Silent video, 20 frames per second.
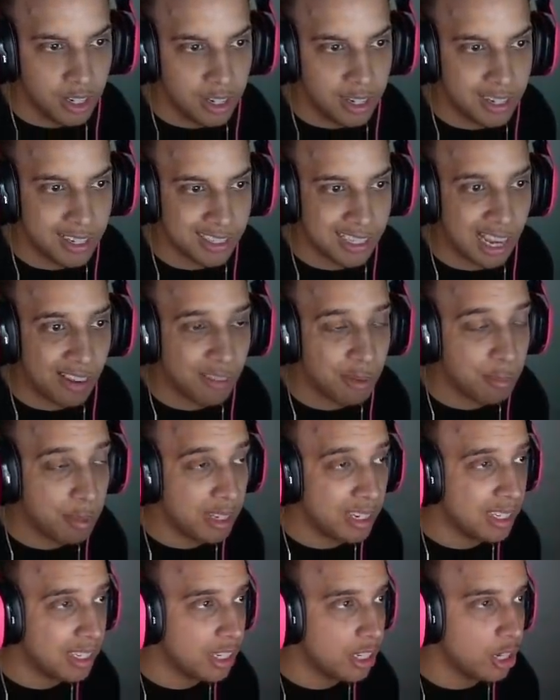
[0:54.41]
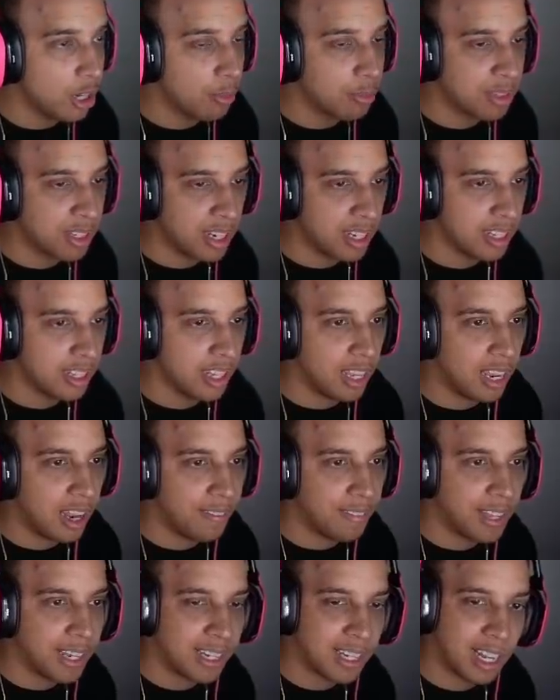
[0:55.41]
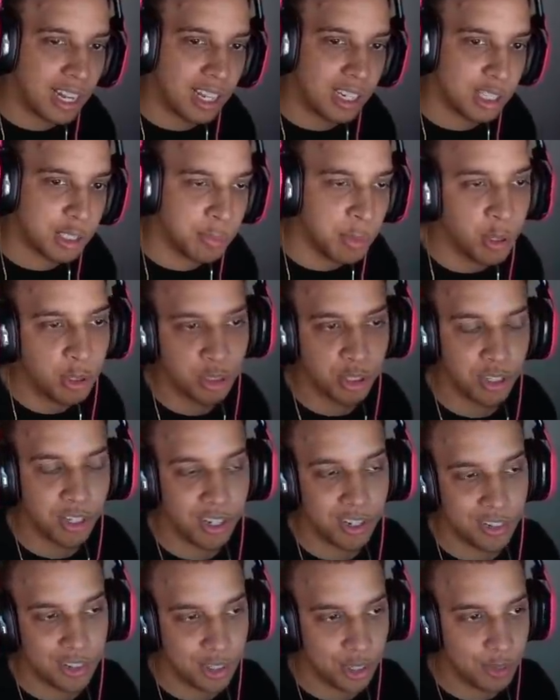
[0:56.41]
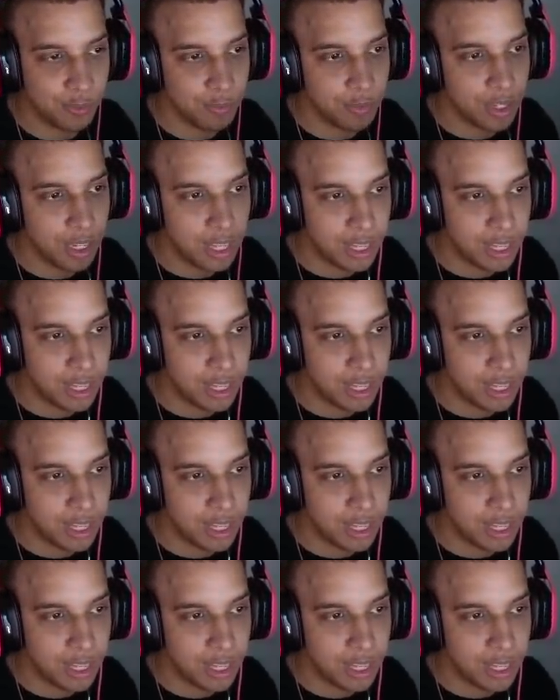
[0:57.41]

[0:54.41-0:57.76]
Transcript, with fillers: and just haven't been, you know what I'm saying, have that kind of exposure yet. So I